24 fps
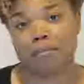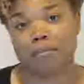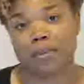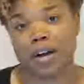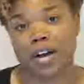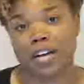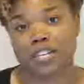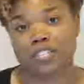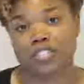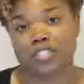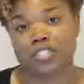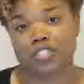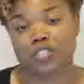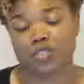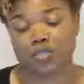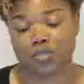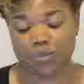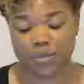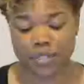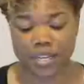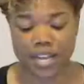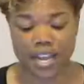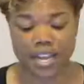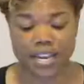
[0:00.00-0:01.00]
us to
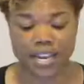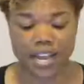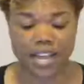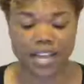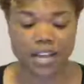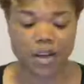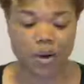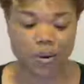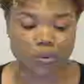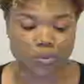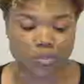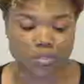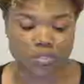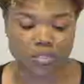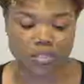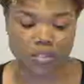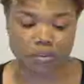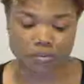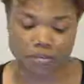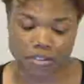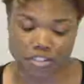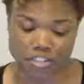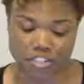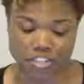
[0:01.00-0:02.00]
create a coastal
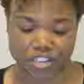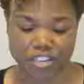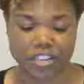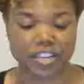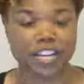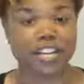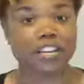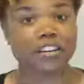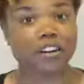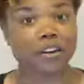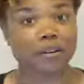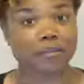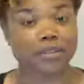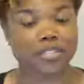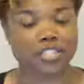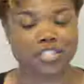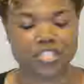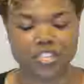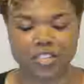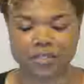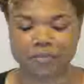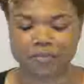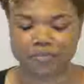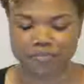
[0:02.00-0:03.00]
commission in our
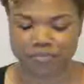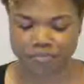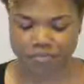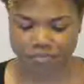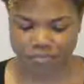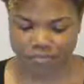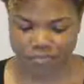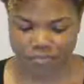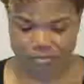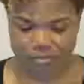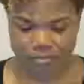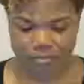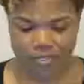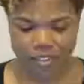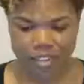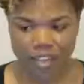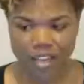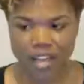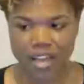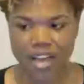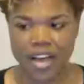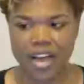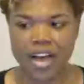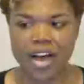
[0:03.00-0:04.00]
region.
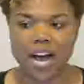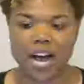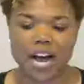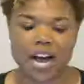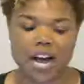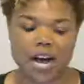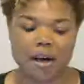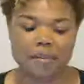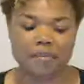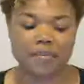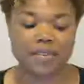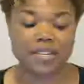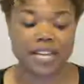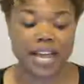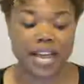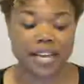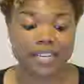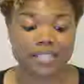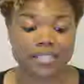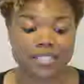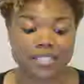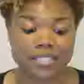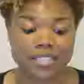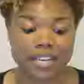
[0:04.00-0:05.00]

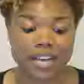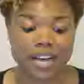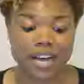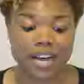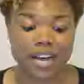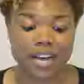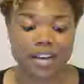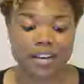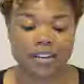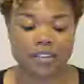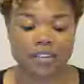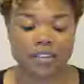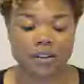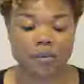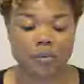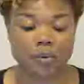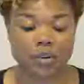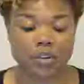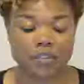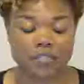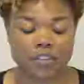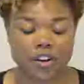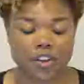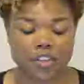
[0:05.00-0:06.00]
Next,
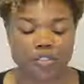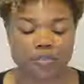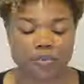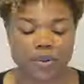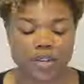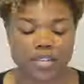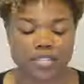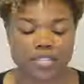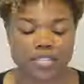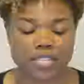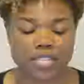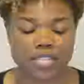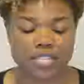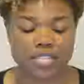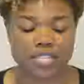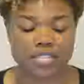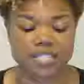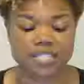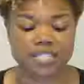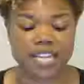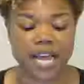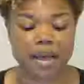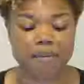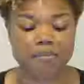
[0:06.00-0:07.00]
one of our thrusts is
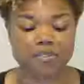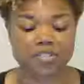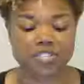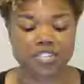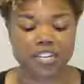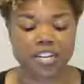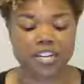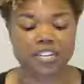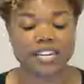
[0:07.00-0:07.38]
establishing